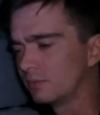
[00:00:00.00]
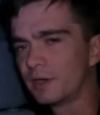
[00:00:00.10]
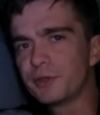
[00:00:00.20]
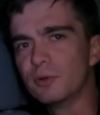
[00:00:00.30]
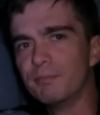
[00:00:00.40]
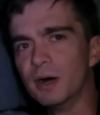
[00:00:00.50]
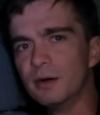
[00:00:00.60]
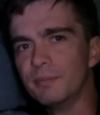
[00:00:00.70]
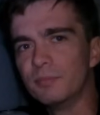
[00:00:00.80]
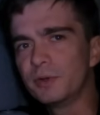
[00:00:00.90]
Why are you a
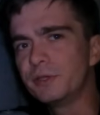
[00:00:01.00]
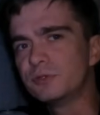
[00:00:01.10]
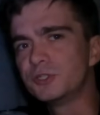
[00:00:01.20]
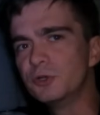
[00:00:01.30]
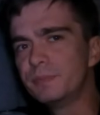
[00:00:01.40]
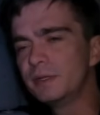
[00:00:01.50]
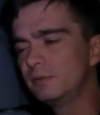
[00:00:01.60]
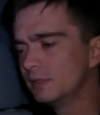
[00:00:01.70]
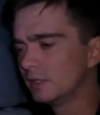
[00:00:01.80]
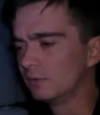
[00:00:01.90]
bum? What are you,
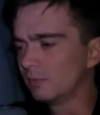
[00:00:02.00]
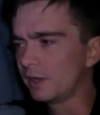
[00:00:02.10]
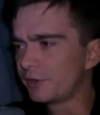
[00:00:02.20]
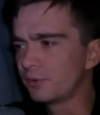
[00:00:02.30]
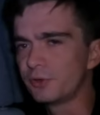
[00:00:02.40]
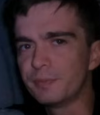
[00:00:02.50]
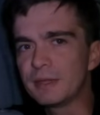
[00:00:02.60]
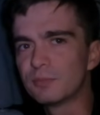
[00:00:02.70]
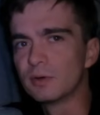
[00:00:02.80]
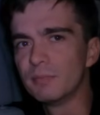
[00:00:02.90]
stupid? Why don't you
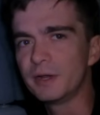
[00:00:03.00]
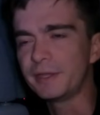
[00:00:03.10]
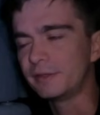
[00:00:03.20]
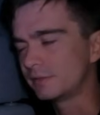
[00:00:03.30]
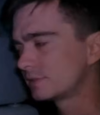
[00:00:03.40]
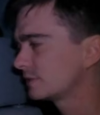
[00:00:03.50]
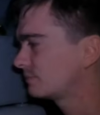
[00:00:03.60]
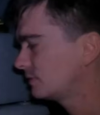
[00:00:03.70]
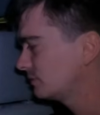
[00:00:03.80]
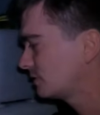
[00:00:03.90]
make more money? And it's
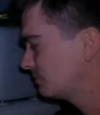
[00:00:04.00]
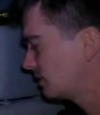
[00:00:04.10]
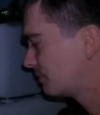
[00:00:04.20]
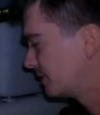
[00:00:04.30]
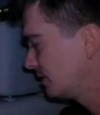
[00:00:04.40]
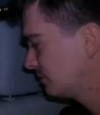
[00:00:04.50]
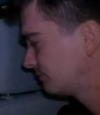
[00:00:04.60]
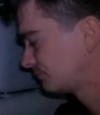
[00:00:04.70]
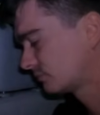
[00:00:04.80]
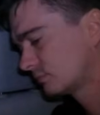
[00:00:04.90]
like, bro, come on, man.
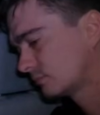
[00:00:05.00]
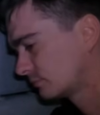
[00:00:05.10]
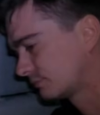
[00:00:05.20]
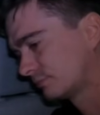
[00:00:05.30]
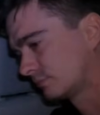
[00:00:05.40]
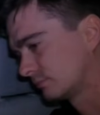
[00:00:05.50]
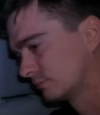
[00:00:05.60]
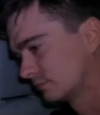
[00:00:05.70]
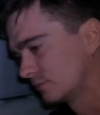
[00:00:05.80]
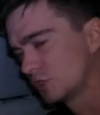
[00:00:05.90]

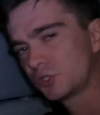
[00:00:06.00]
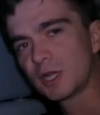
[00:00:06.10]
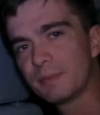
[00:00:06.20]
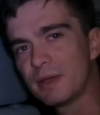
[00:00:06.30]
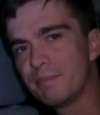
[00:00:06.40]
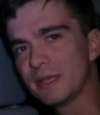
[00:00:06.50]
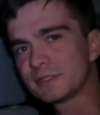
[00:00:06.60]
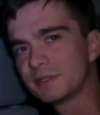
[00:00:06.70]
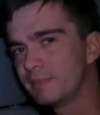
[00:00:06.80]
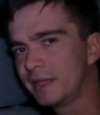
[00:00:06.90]
Just trying my
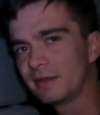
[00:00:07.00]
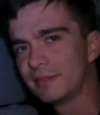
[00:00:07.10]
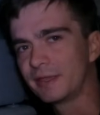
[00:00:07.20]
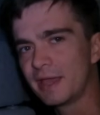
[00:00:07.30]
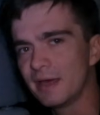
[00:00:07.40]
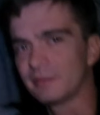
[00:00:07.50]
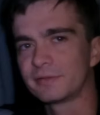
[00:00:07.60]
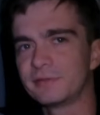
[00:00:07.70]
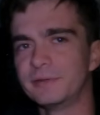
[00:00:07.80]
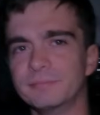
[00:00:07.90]
best to make it in the
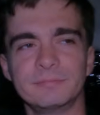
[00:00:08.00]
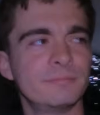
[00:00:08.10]
galaxy.